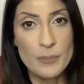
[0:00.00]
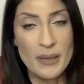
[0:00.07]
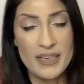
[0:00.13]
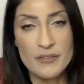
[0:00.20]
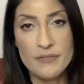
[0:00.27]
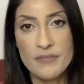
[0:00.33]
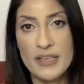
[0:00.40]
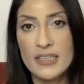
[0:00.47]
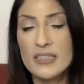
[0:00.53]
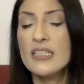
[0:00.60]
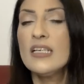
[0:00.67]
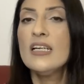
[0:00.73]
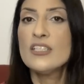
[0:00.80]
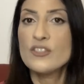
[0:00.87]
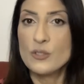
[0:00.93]
benefic.
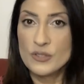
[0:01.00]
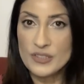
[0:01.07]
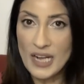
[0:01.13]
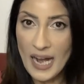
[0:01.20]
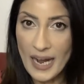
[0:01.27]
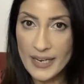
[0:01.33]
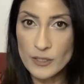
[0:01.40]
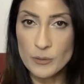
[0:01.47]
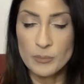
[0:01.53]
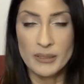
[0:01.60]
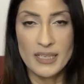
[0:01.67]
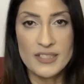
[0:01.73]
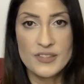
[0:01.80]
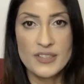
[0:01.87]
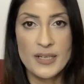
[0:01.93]
So it's a higher
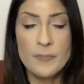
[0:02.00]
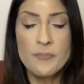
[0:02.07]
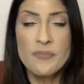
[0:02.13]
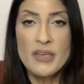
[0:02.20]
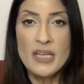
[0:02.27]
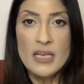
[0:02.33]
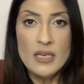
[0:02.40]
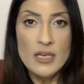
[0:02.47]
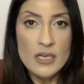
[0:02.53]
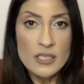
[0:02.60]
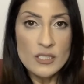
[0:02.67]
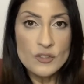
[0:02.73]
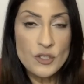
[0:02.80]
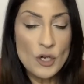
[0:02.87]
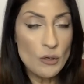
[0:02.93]
blessing.
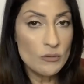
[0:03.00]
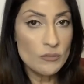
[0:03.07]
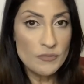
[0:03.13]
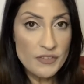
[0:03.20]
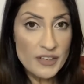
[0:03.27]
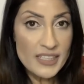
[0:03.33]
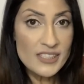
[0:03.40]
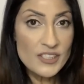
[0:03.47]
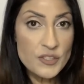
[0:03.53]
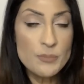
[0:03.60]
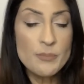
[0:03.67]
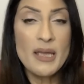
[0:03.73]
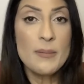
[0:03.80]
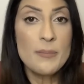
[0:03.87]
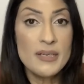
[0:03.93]
So Venus
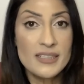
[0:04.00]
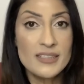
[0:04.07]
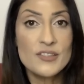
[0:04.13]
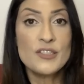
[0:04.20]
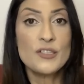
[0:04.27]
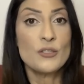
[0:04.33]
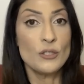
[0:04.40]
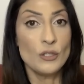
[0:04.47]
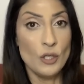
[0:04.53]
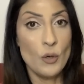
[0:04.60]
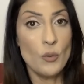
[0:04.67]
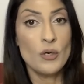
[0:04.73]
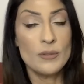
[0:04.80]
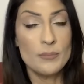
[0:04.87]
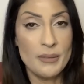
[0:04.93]
may be considered a
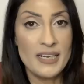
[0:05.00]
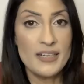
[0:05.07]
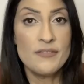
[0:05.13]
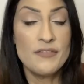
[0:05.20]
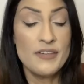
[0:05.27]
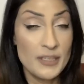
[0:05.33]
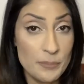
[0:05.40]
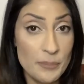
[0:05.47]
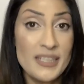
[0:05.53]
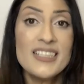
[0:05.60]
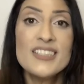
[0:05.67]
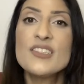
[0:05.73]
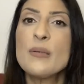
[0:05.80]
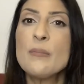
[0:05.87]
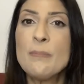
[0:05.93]
lower benefic, but
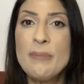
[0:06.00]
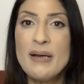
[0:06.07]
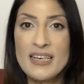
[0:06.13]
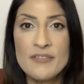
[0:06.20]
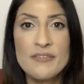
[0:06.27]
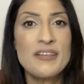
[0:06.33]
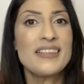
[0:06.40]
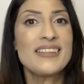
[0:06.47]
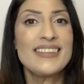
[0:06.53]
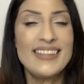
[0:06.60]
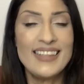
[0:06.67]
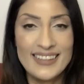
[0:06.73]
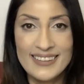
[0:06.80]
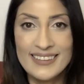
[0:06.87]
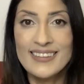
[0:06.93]
is a benefic
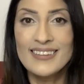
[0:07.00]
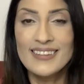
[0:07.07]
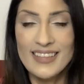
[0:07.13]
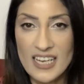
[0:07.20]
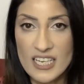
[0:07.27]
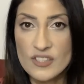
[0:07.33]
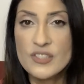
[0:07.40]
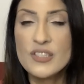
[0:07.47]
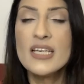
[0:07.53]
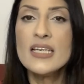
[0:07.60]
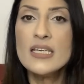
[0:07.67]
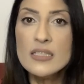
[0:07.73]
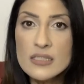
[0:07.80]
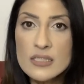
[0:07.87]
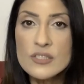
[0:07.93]
nonetheless,
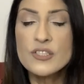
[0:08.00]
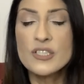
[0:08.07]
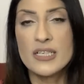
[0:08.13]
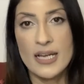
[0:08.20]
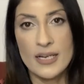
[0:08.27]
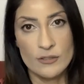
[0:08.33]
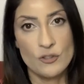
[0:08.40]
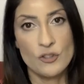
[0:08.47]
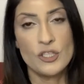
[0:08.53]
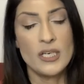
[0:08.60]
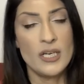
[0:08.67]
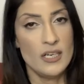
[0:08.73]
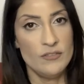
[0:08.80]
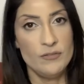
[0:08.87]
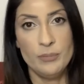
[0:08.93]
is an energy
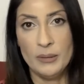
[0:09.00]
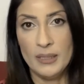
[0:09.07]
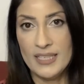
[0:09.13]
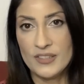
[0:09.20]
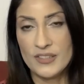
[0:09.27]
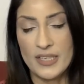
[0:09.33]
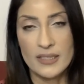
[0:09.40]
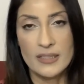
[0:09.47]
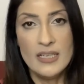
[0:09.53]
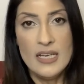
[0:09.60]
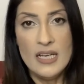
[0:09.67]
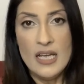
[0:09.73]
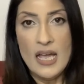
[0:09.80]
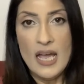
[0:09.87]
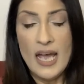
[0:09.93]
of blessing.
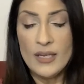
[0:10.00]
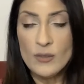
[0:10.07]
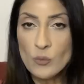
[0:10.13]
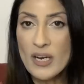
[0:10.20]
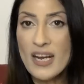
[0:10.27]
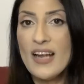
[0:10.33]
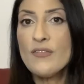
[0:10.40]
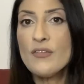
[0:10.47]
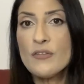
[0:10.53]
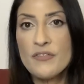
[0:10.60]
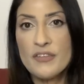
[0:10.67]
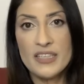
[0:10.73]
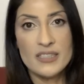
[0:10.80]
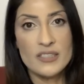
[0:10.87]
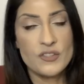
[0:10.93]
And wherever
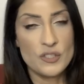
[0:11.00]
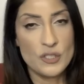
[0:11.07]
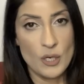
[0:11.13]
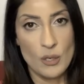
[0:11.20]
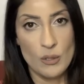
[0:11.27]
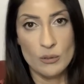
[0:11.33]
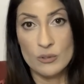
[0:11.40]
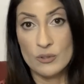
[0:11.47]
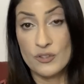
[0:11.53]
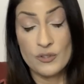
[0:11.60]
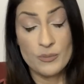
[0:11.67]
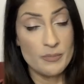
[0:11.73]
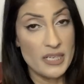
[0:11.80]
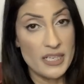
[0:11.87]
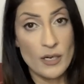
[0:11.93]
Venus
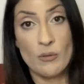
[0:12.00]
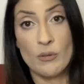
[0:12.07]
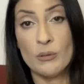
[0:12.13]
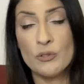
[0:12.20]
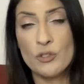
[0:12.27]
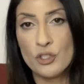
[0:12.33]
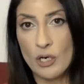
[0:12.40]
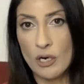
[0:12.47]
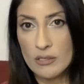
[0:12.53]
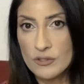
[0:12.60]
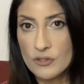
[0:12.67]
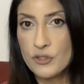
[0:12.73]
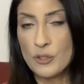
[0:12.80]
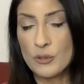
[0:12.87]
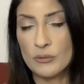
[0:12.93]
goes, in our own chart
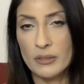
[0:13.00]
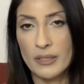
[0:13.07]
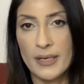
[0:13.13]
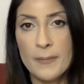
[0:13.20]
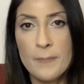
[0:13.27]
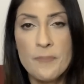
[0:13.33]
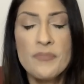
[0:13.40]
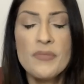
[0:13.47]
certainly,